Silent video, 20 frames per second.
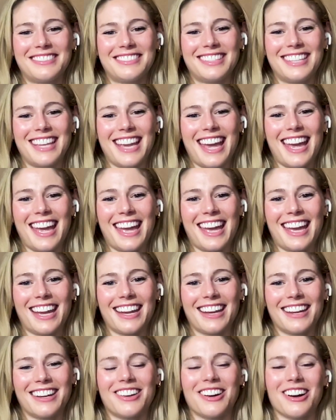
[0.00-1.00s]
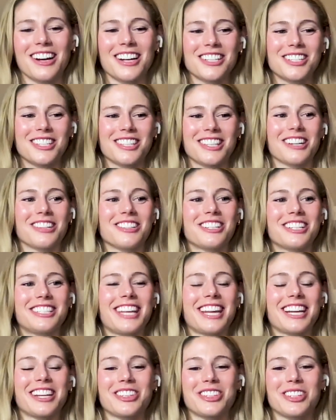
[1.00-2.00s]
dang, gosh, there's just
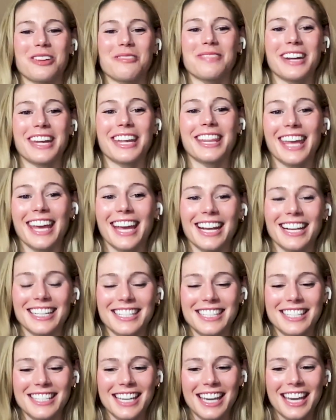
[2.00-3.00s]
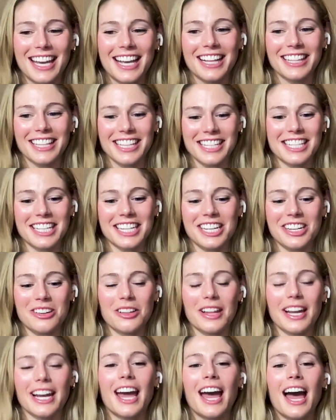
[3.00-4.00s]
like so many things listening to you.
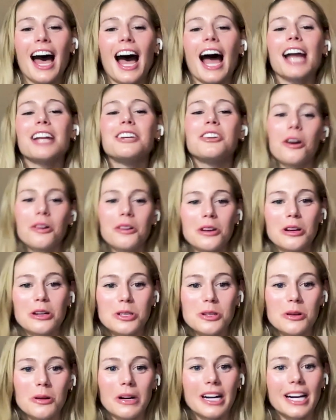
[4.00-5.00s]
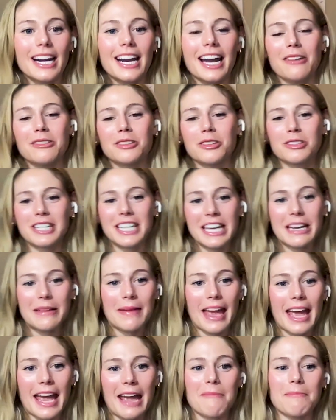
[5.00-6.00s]
Like, I know your story, I was your
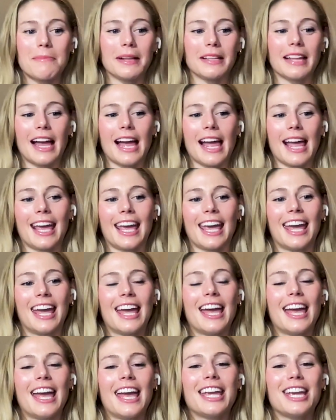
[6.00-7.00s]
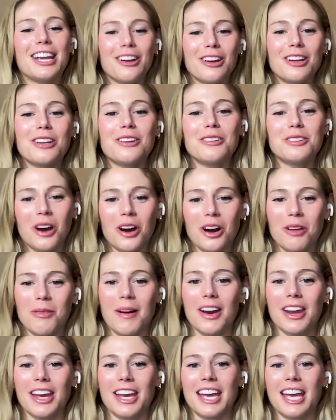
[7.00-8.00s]
teammate, but like hearing you talk
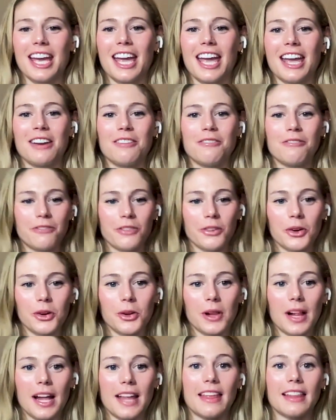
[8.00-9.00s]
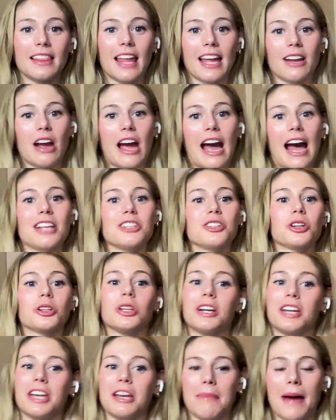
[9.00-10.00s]
about it in full, and then like as you're
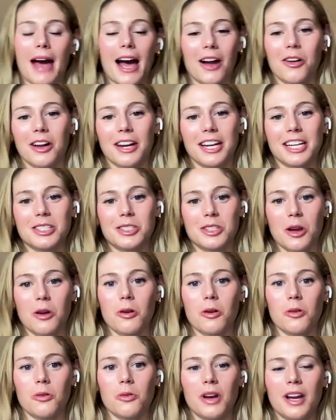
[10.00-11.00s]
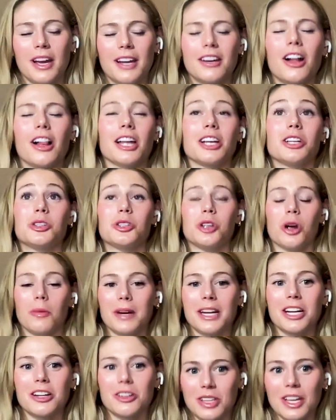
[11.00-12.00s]
looking back on it, so not like so
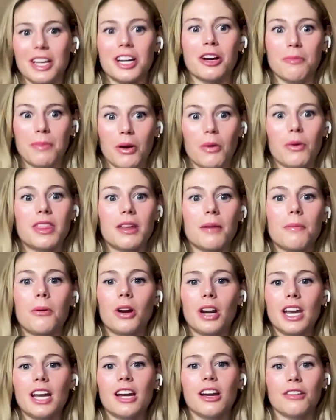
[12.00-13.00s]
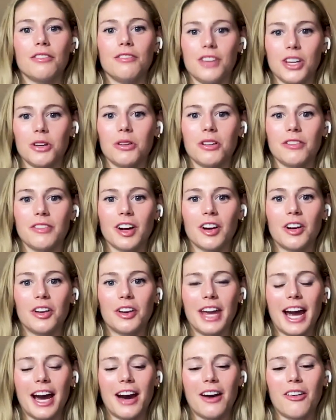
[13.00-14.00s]
many years later, but with a pretty good view of it all
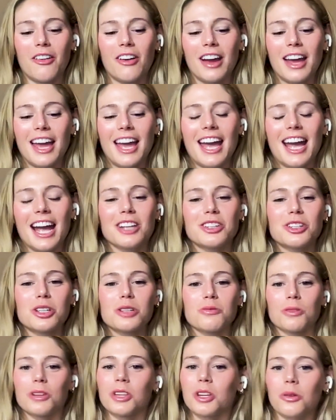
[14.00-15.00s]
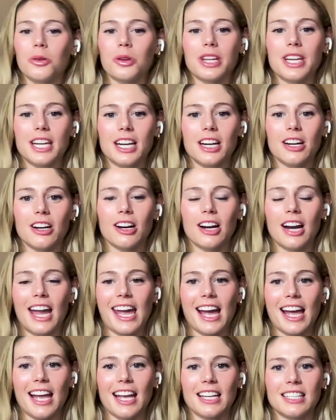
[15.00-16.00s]
now, it's just really cool to hear.
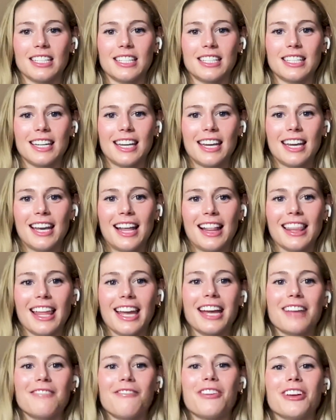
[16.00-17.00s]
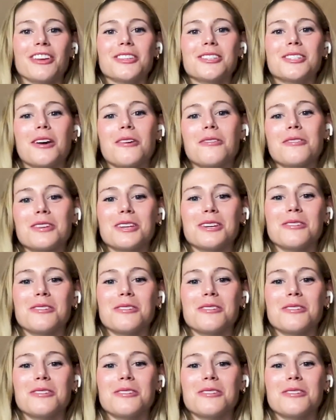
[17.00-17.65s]
And like, it feels so